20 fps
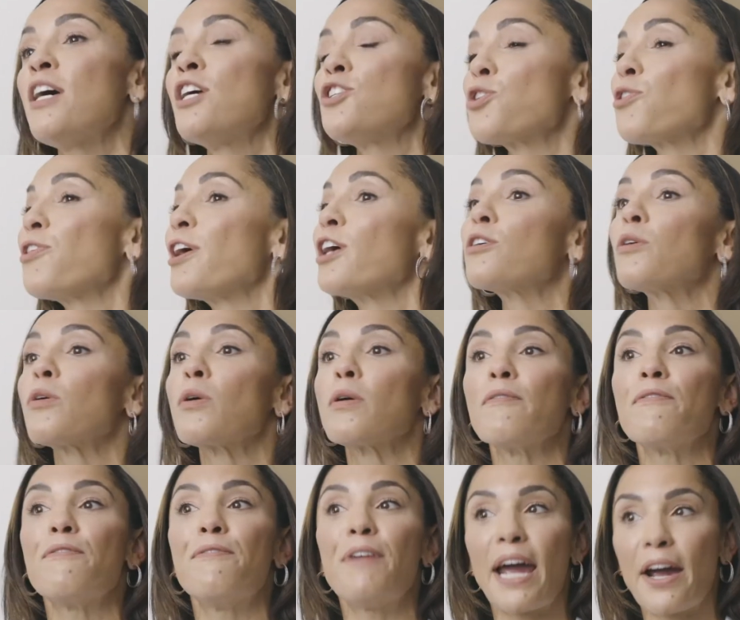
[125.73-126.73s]
So they're
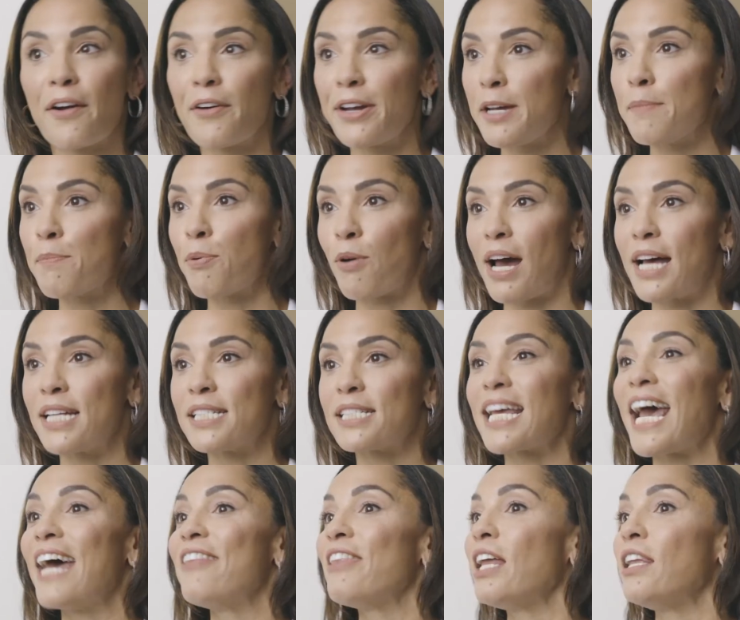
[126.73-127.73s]
very impressed,
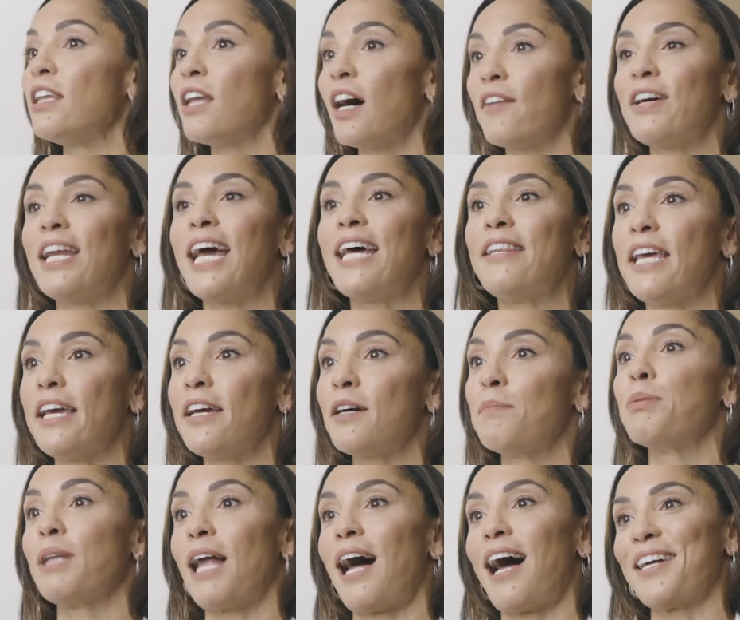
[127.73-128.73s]
and they love it, and they
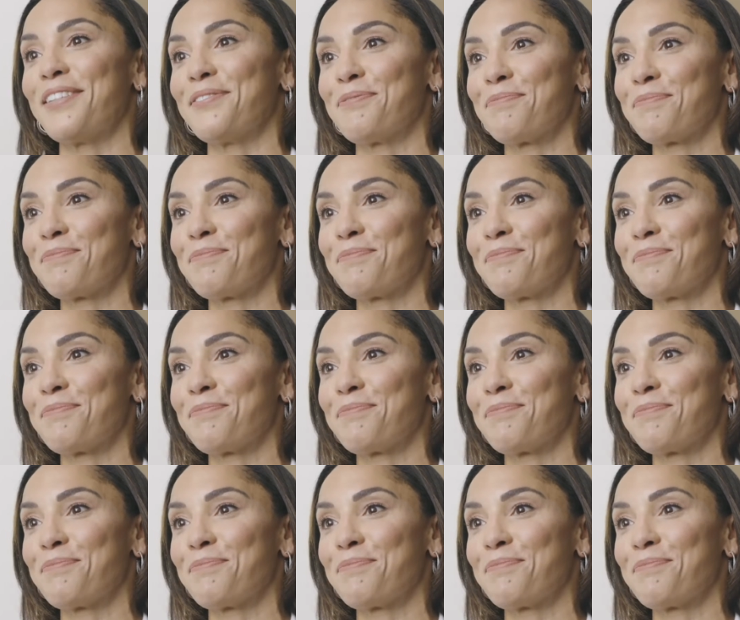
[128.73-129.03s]
comply.